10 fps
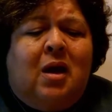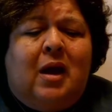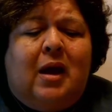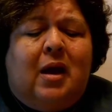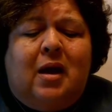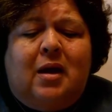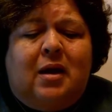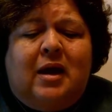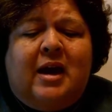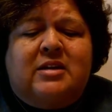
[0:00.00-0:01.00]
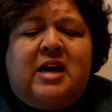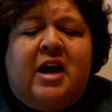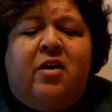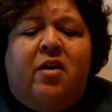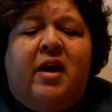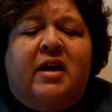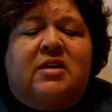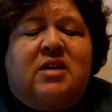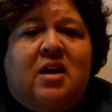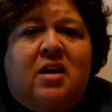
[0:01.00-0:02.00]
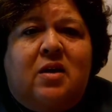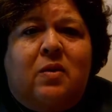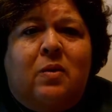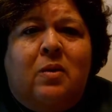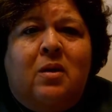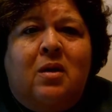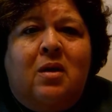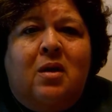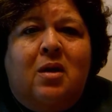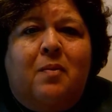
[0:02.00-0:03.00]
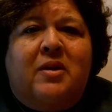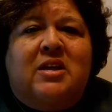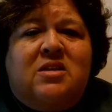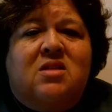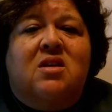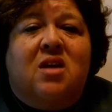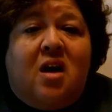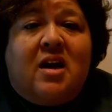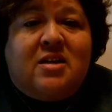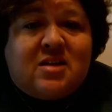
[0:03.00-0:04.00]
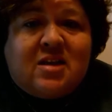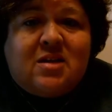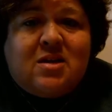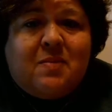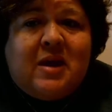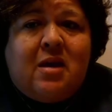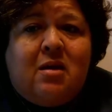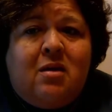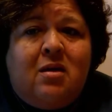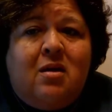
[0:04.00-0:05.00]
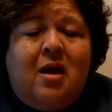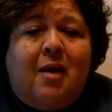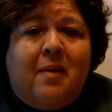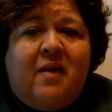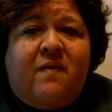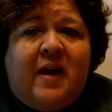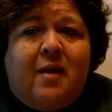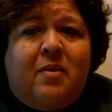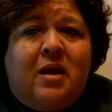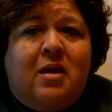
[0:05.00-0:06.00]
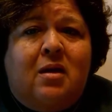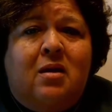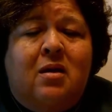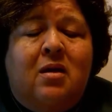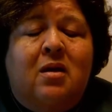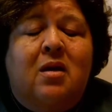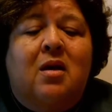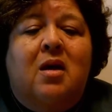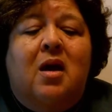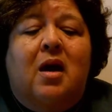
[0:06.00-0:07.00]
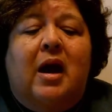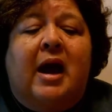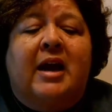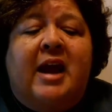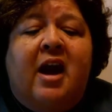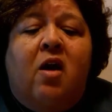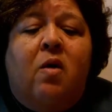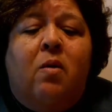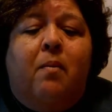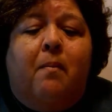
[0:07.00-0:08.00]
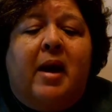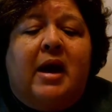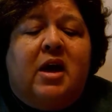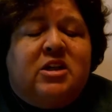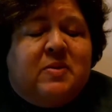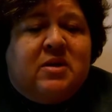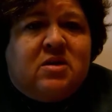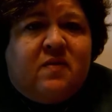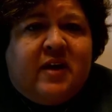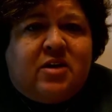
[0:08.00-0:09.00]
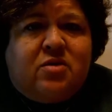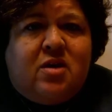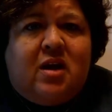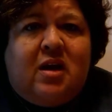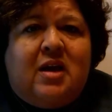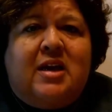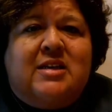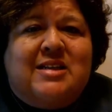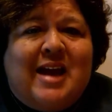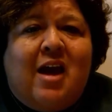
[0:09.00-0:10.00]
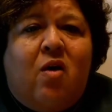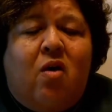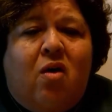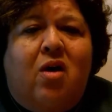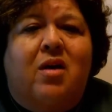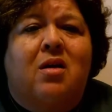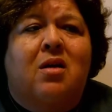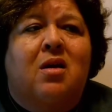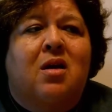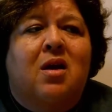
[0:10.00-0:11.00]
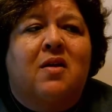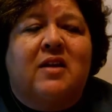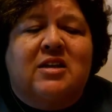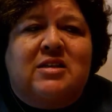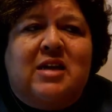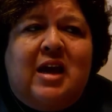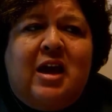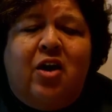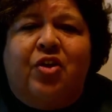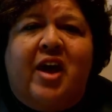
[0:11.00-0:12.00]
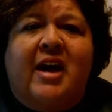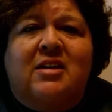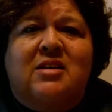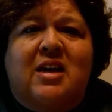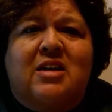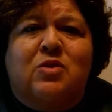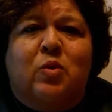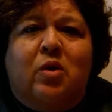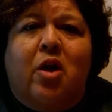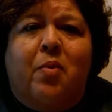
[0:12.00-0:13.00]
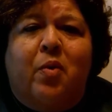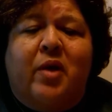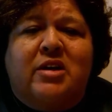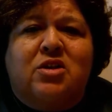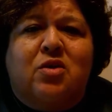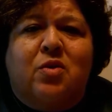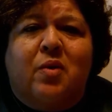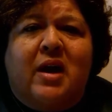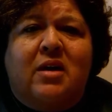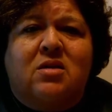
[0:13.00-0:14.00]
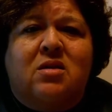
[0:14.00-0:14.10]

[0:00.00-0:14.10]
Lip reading: Guys, I don't know how to tell you, but this is a godsend to me and my family. My husband is a veteran and he is now on this health access with Global Rescue Direct.